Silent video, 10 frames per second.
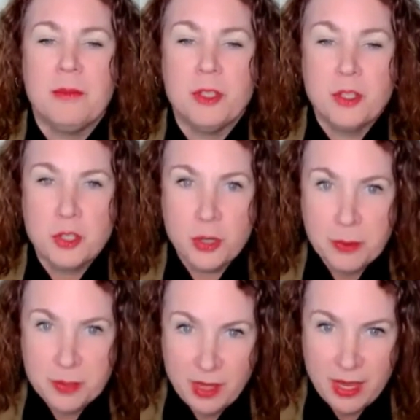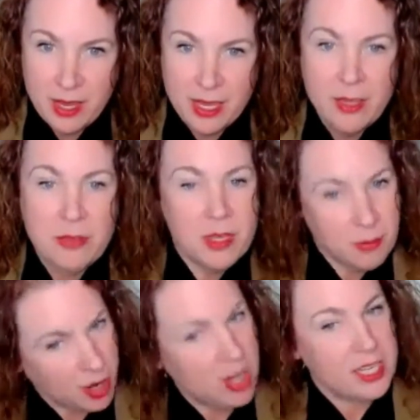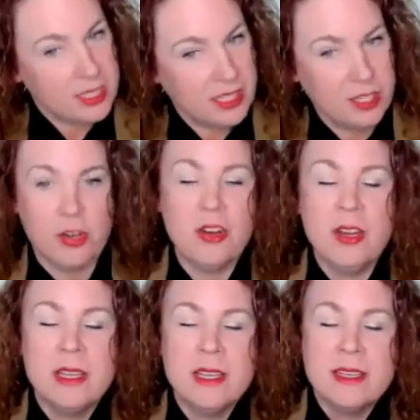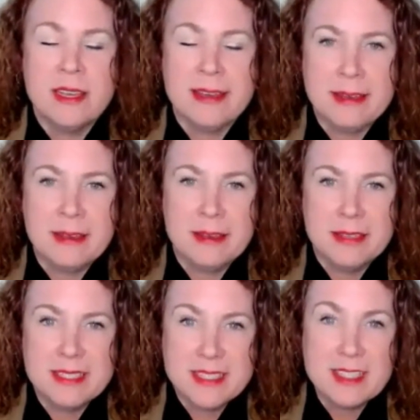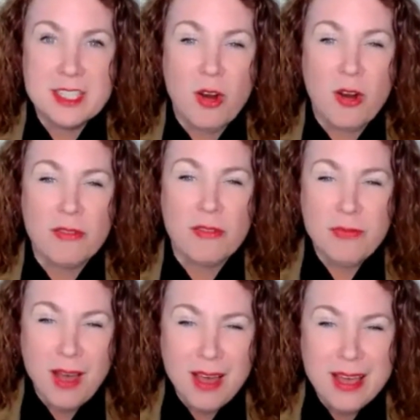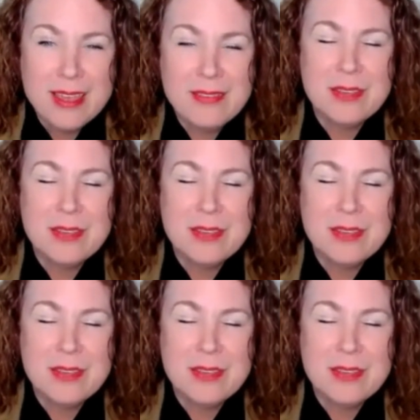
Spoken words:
the AAA, the American leader, says there are 5